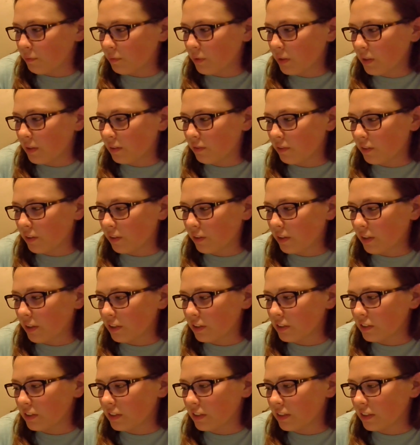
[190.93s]
It
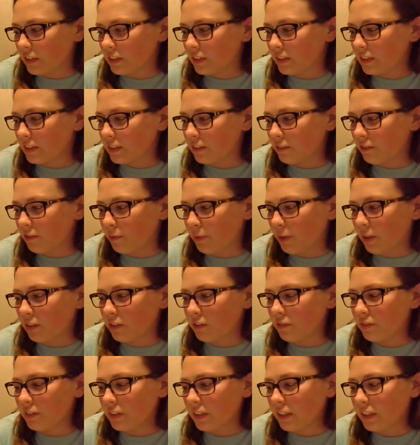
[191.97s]
requires an extensive amount
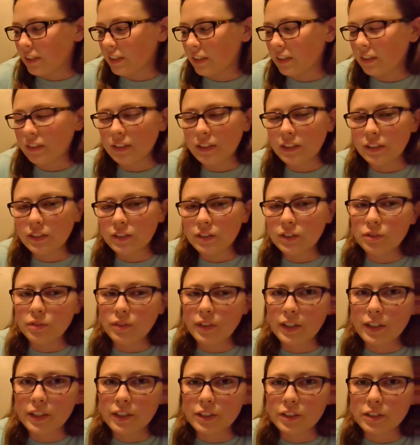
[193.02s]
of land, at least 2
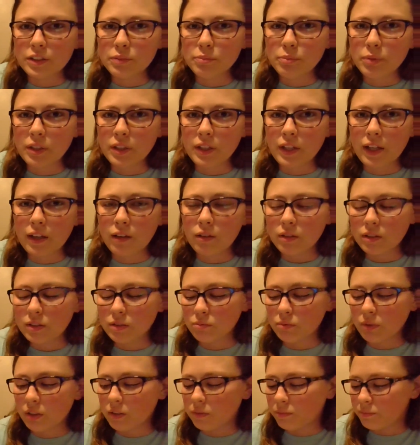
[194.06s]
acres per cow as
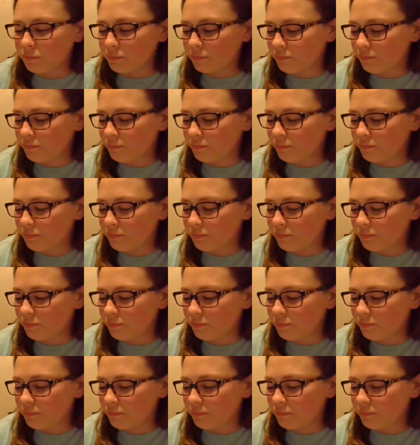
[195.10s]
well.